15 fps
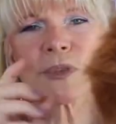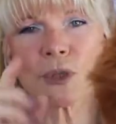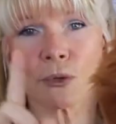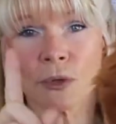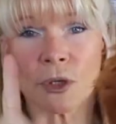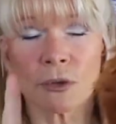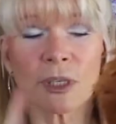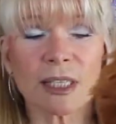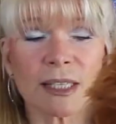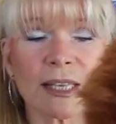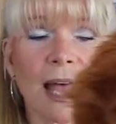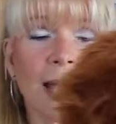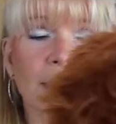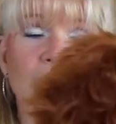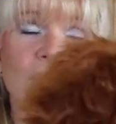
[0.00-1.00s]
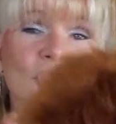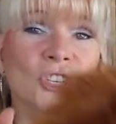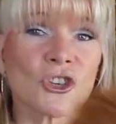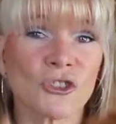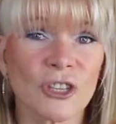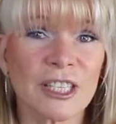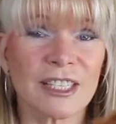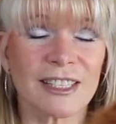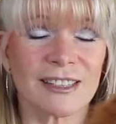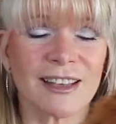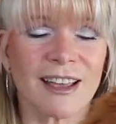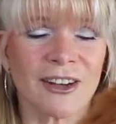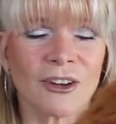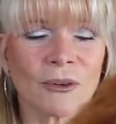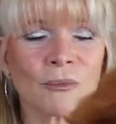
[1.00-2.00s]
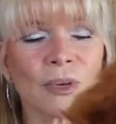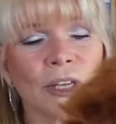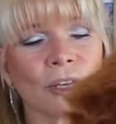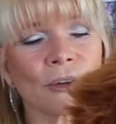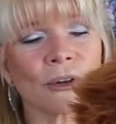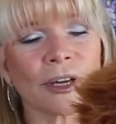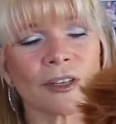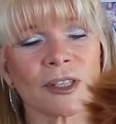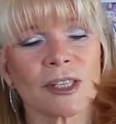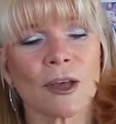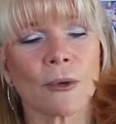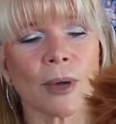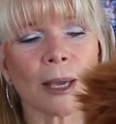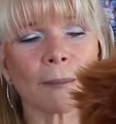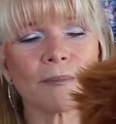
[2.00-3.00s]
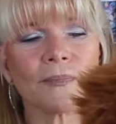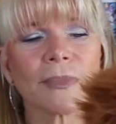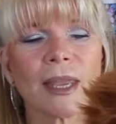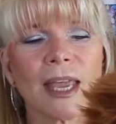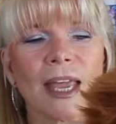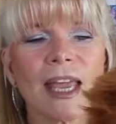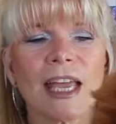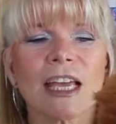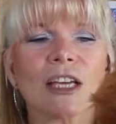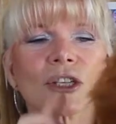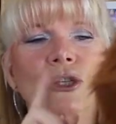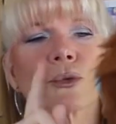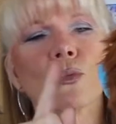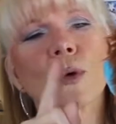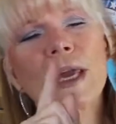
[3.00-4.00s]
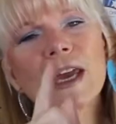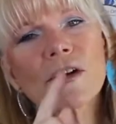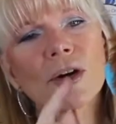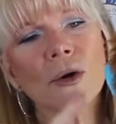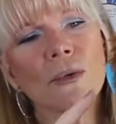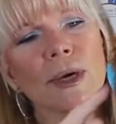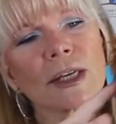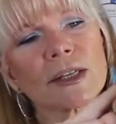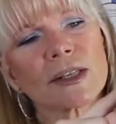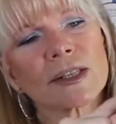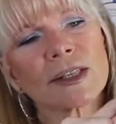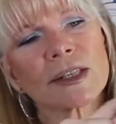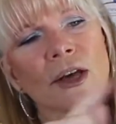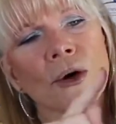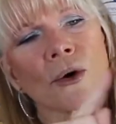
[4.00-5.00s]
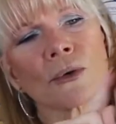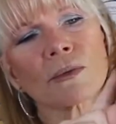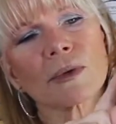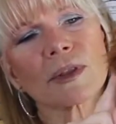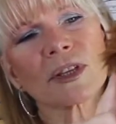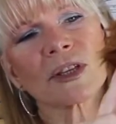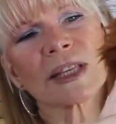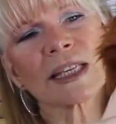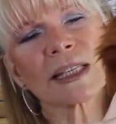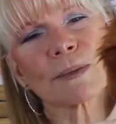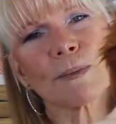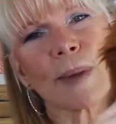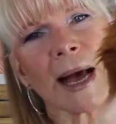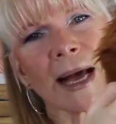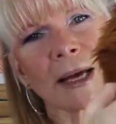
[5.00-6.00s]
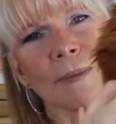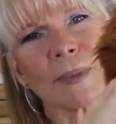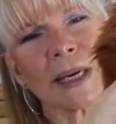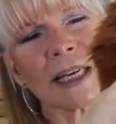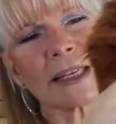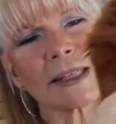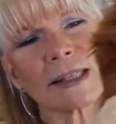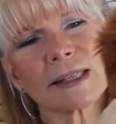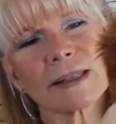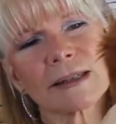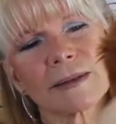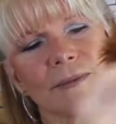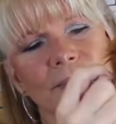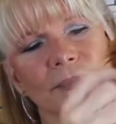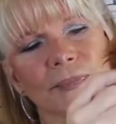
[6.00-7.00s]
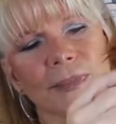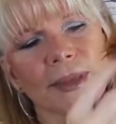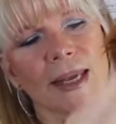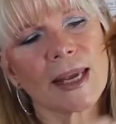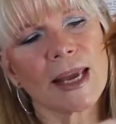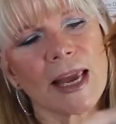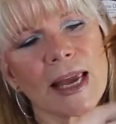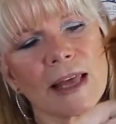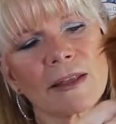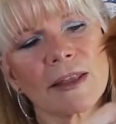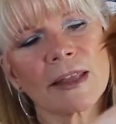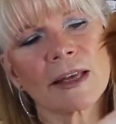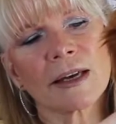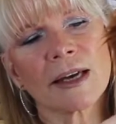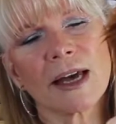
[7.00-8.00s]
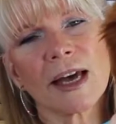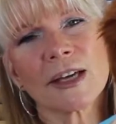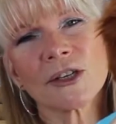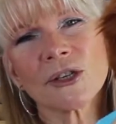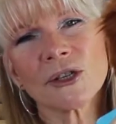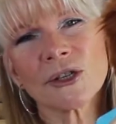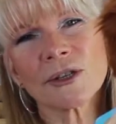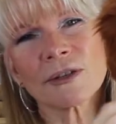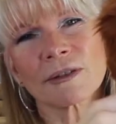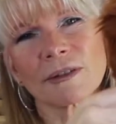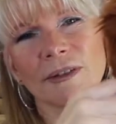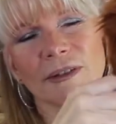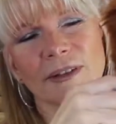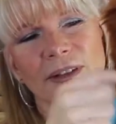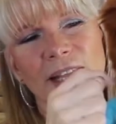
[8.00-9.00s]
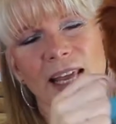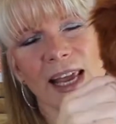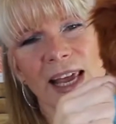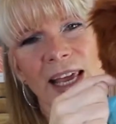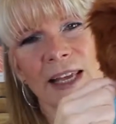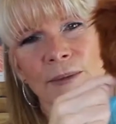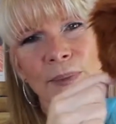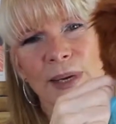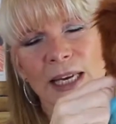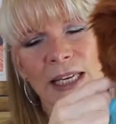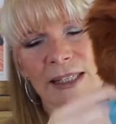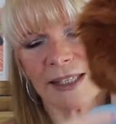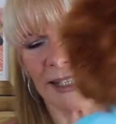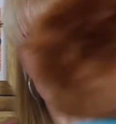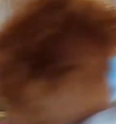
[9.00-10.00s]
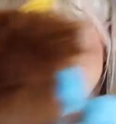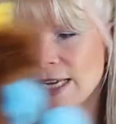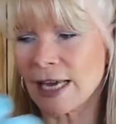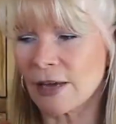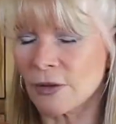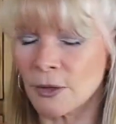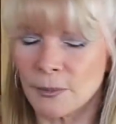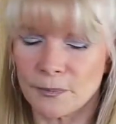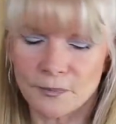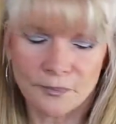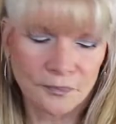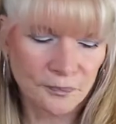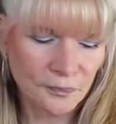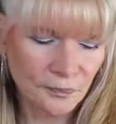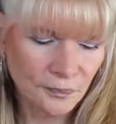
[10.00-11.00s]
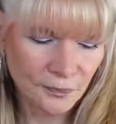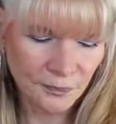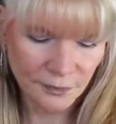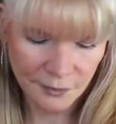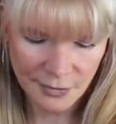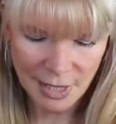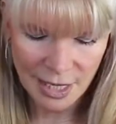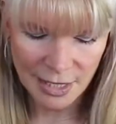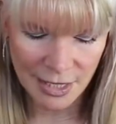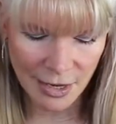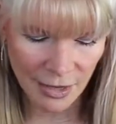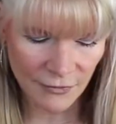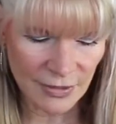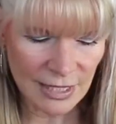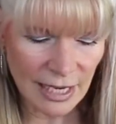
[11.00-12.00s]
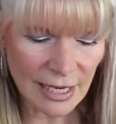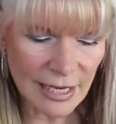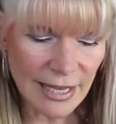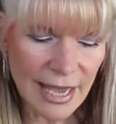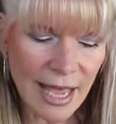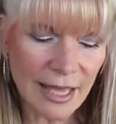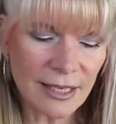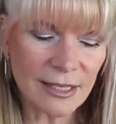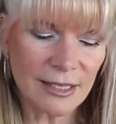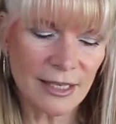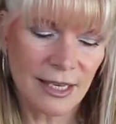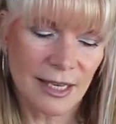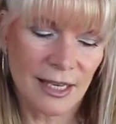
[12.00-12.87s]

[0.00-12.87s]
So you decide, because you're the designer when you are sewing. We are going to sew this back piece and the under the head piece together. Now I've done that